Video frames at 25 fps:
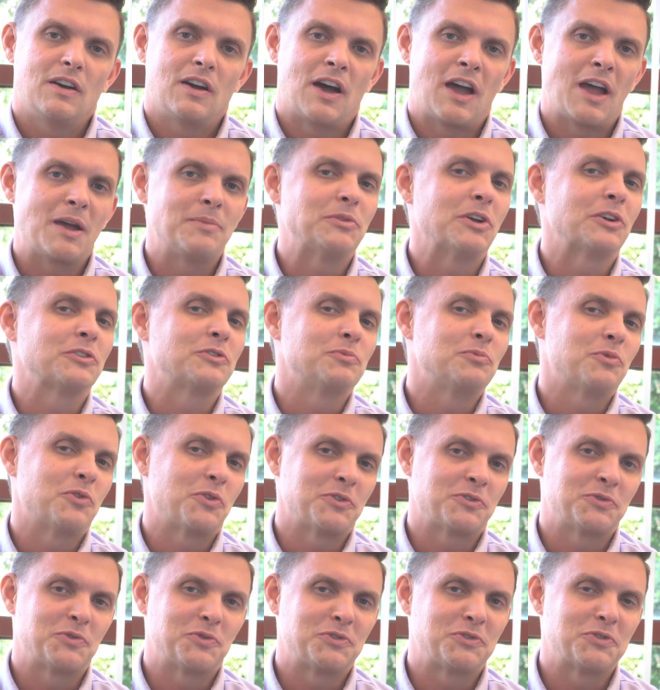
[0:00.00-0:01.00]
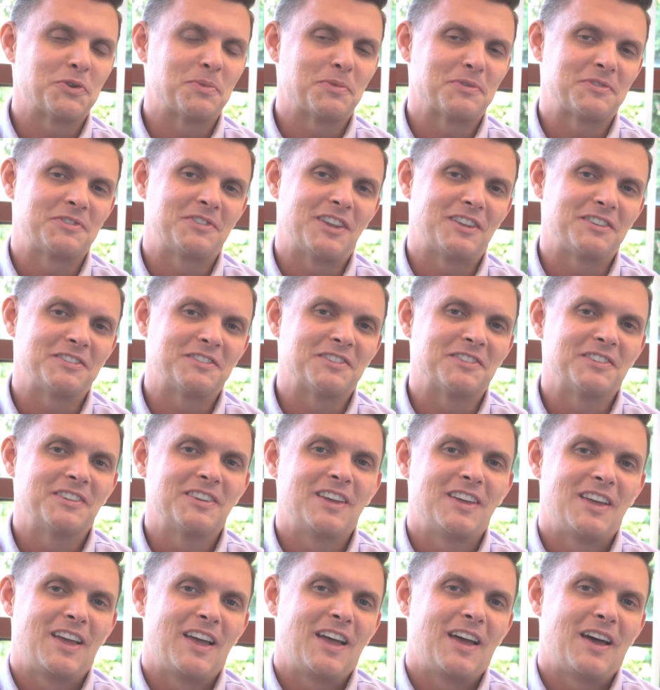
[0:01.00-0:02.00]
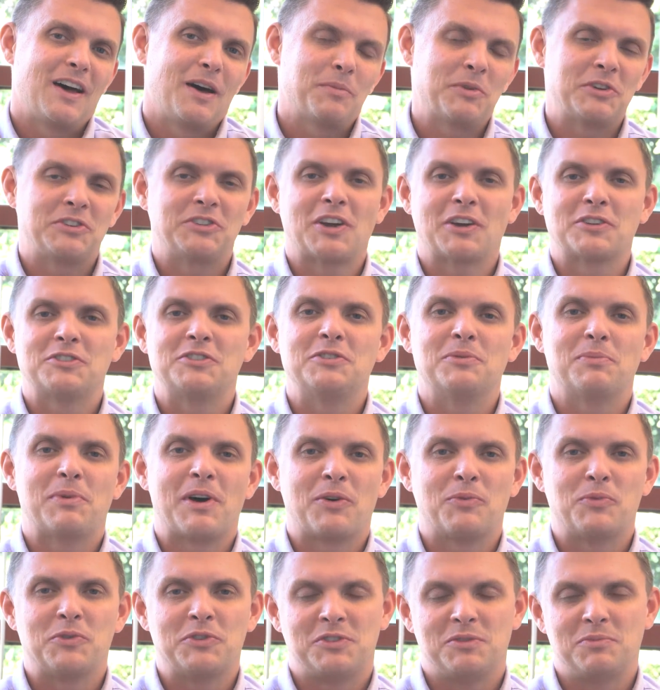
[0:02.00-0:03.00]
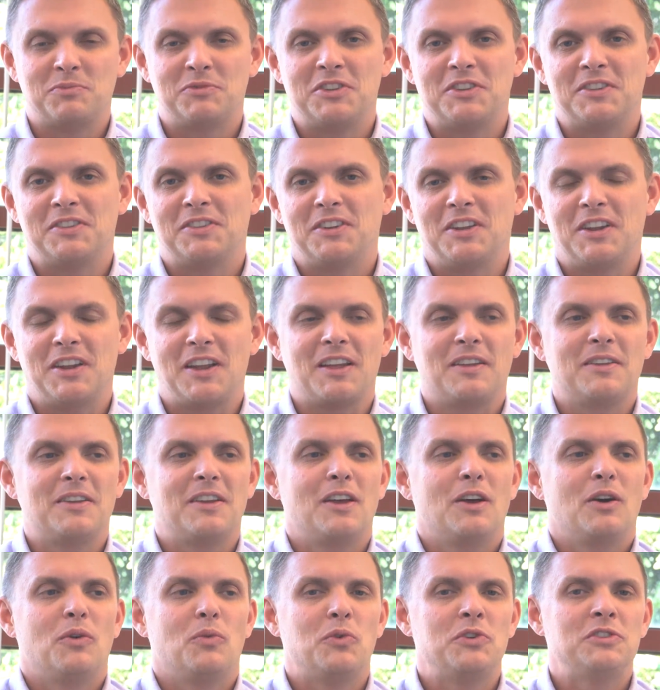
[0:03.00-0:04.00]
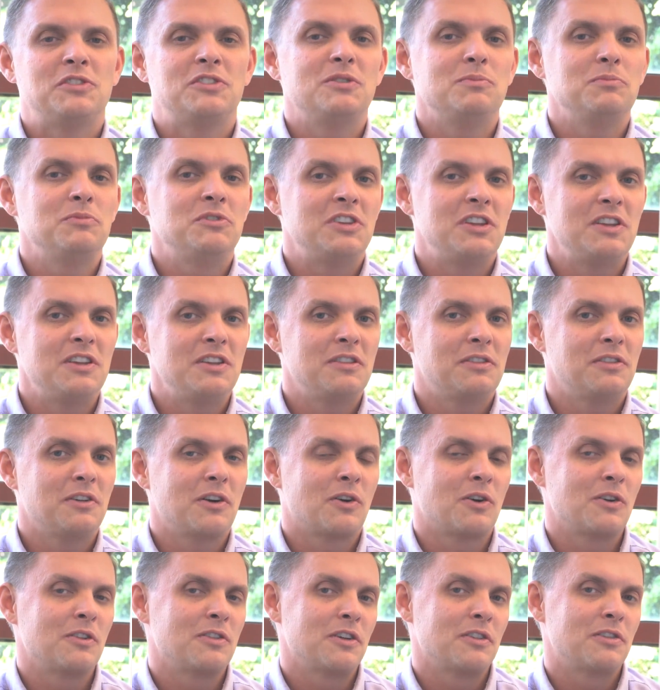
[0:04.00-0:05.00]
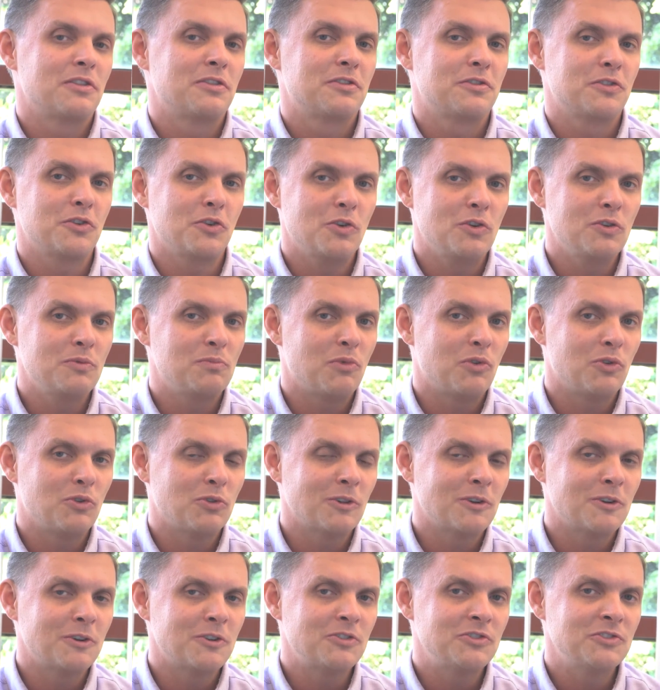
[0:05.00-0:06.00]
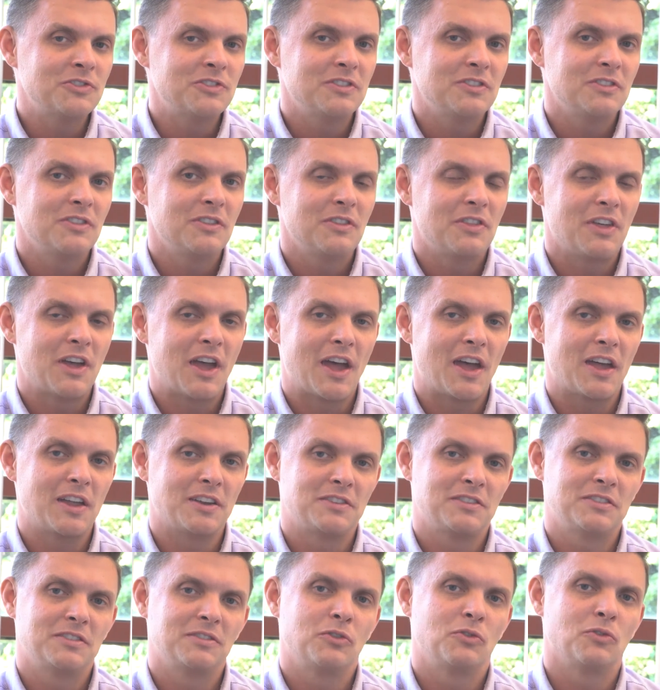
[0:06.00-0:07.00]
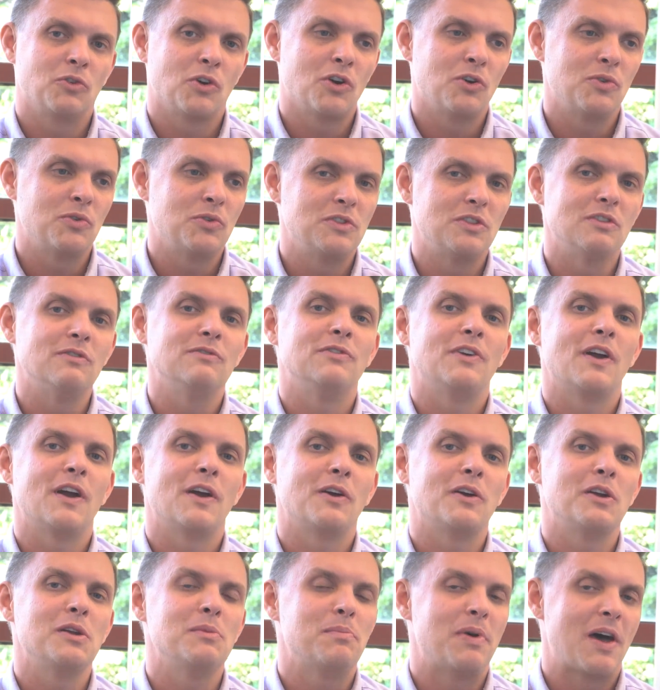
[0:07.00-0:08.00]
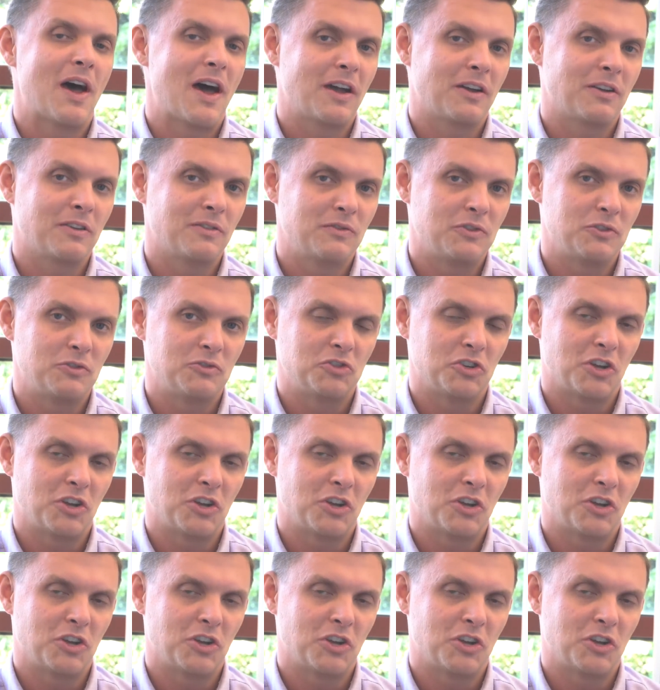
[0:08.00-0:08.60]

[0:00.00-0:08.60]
Hi, I'm Dr. Morris with Somos Dental. I'm going to talk to you about wisdom teeth today. Wisdom teeth are the third molars that grow in the very back of your